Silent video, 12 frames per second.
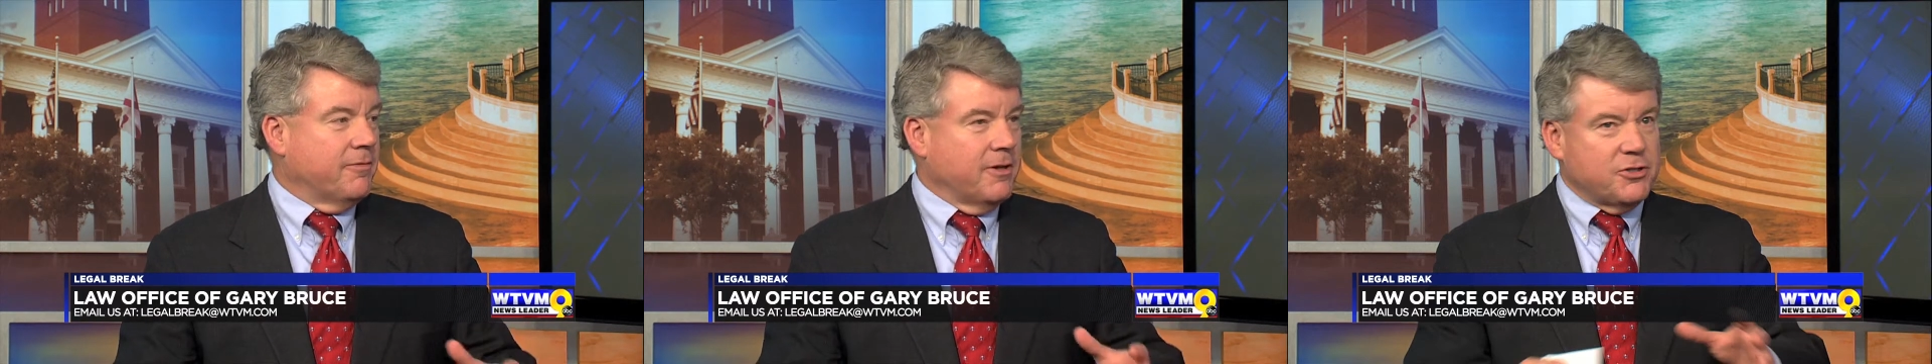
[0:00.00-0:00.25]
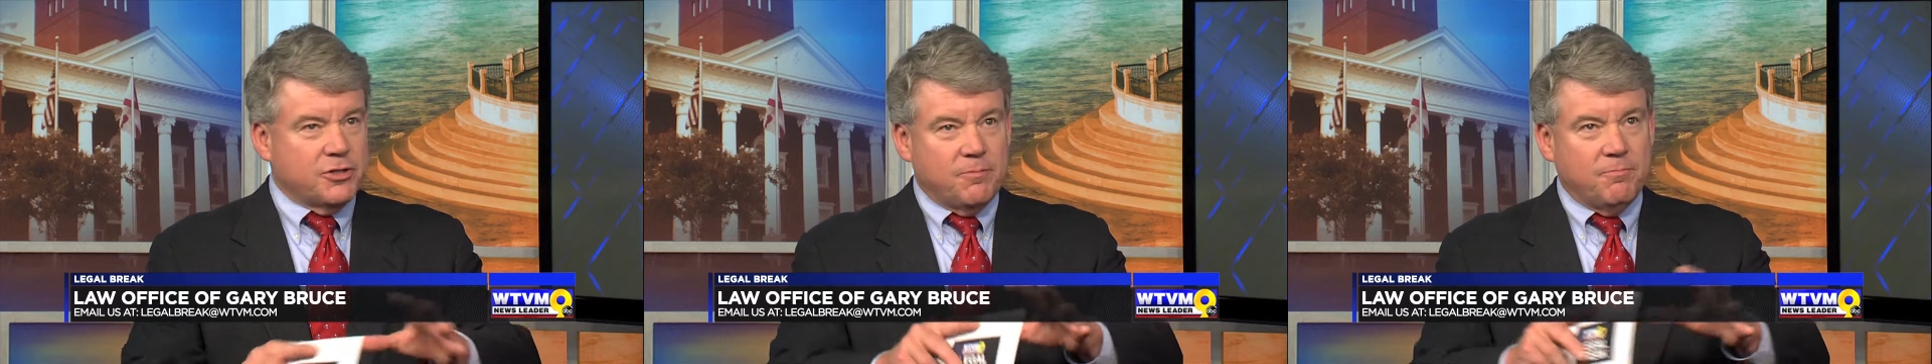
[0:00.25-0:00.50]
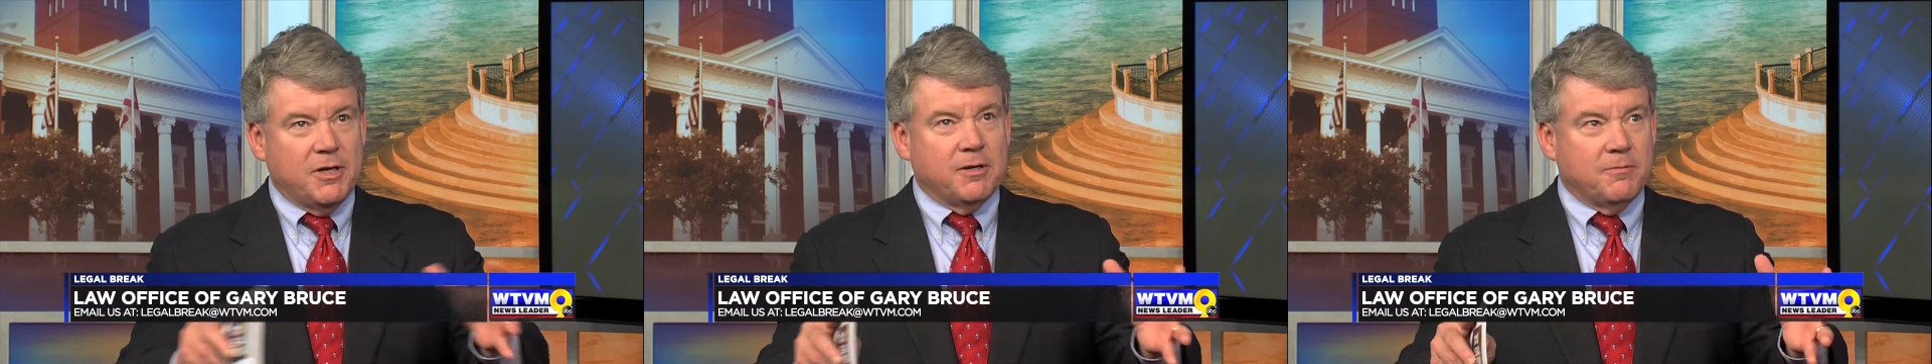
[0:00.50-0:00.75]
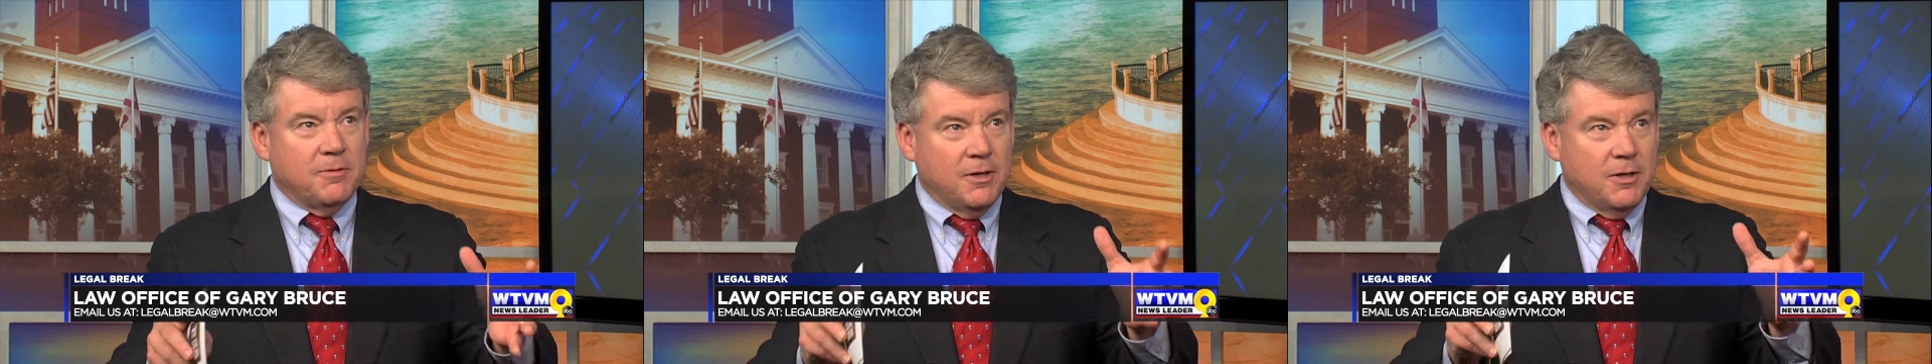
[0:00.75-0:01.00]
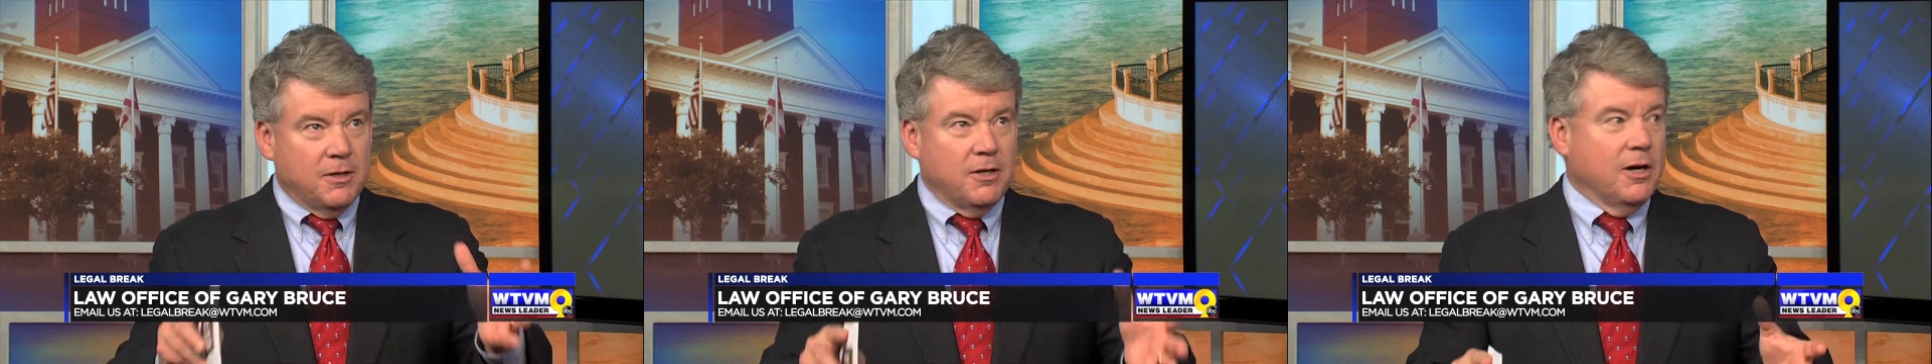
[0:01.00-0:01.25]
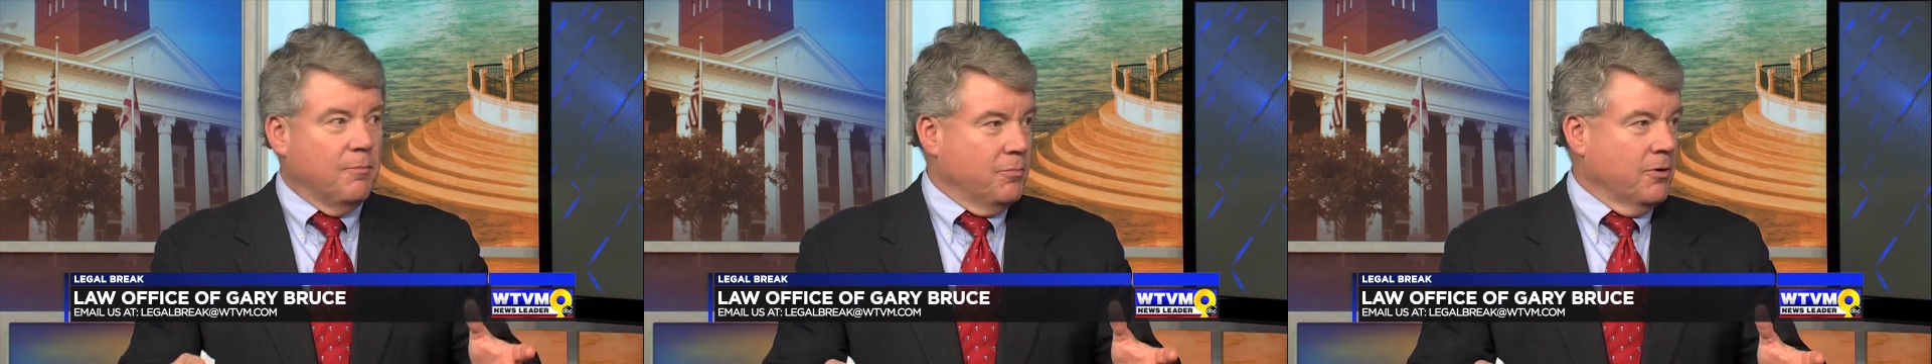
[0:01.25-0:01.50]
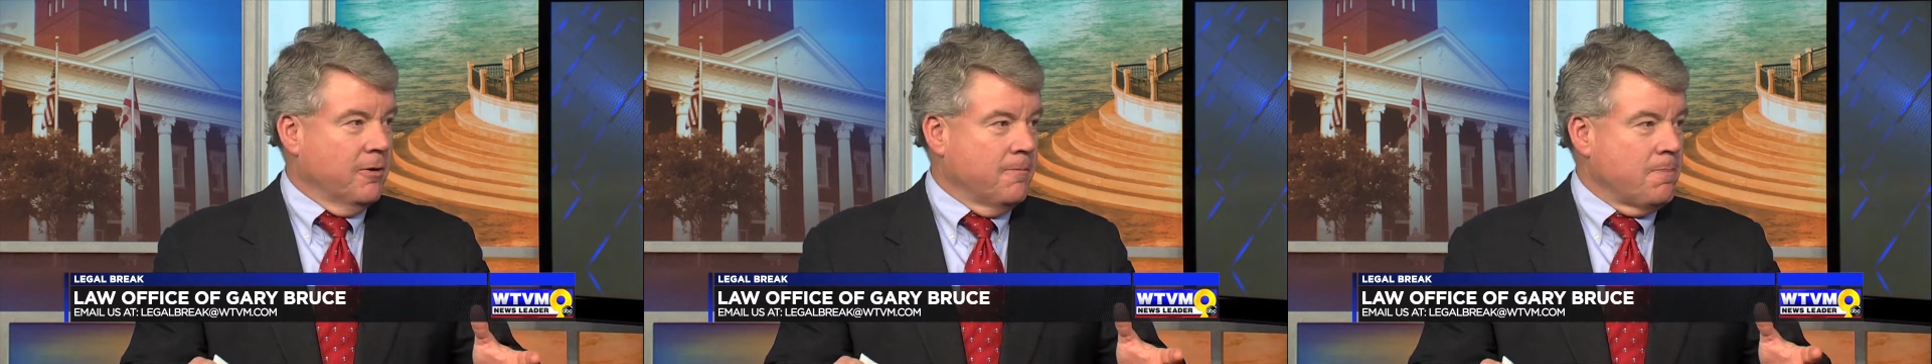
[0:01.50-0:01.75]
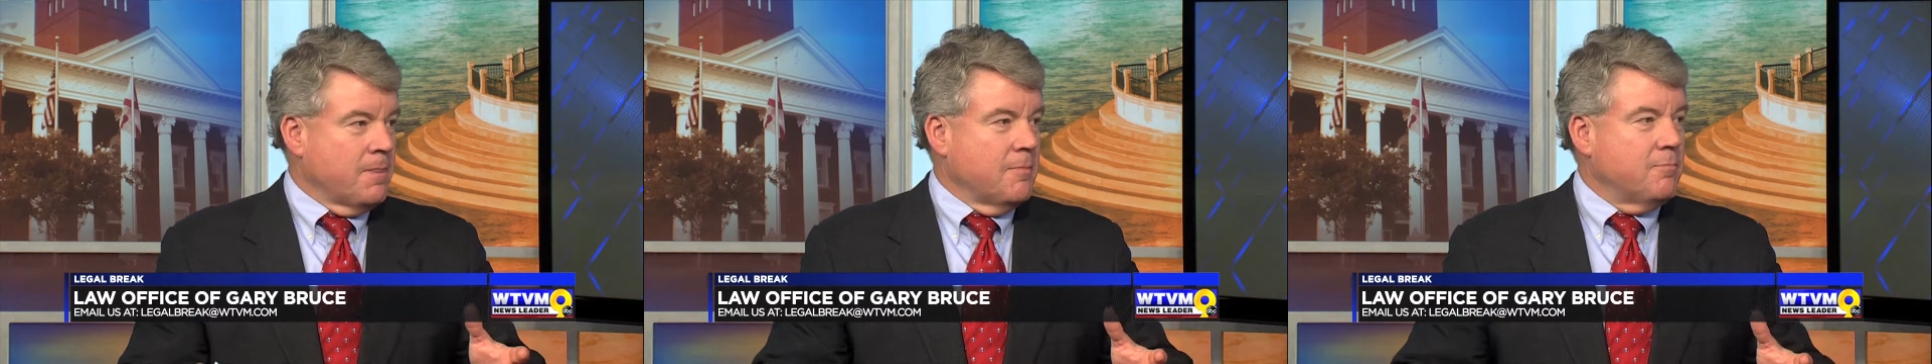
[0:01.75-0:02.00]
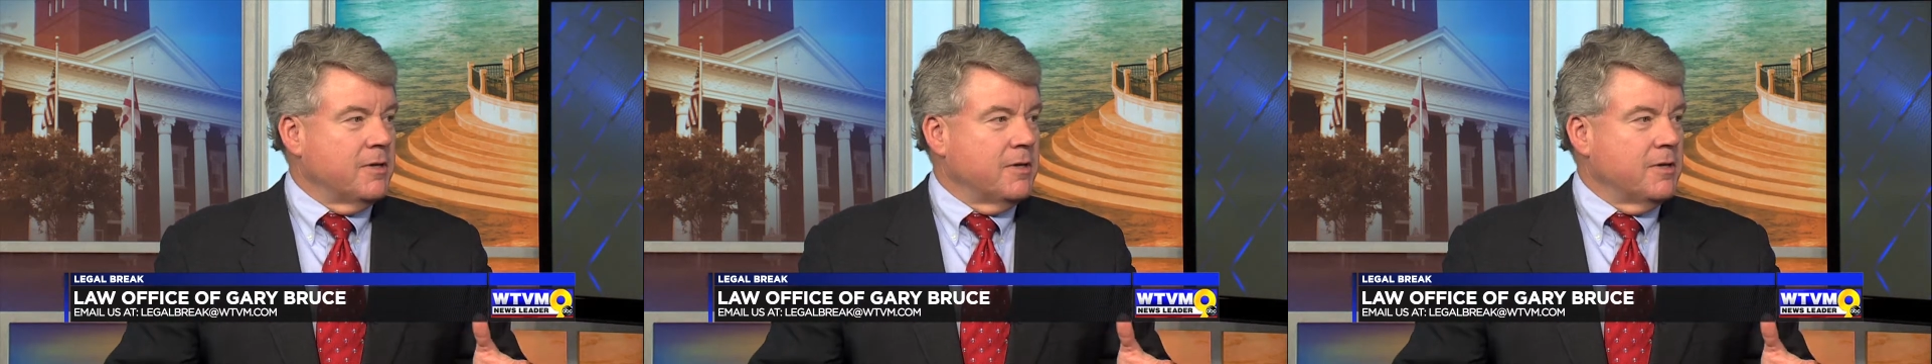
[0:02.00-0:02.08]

That's the big number.